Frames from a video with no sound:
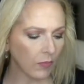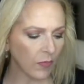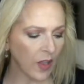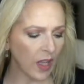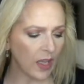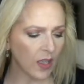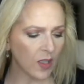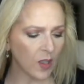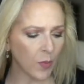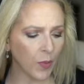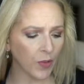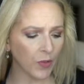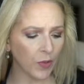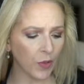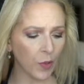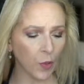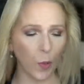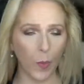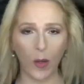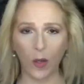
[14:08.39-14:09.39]
and it's supposed to
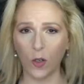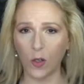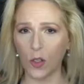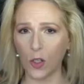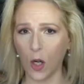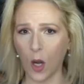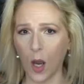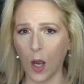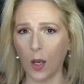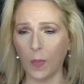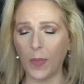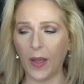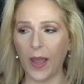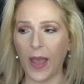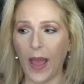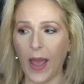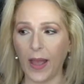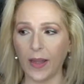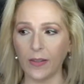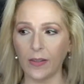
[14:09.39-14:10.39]
do a better job
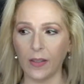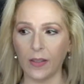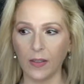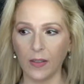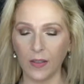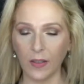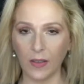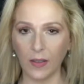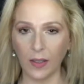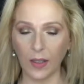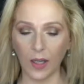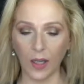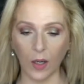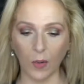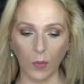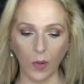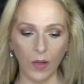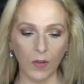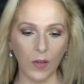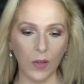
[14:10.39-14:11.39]
at getting
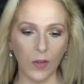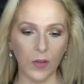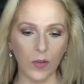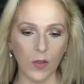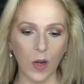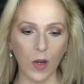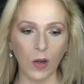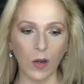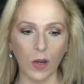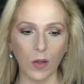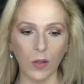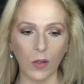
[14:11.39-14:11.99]
rid of those dark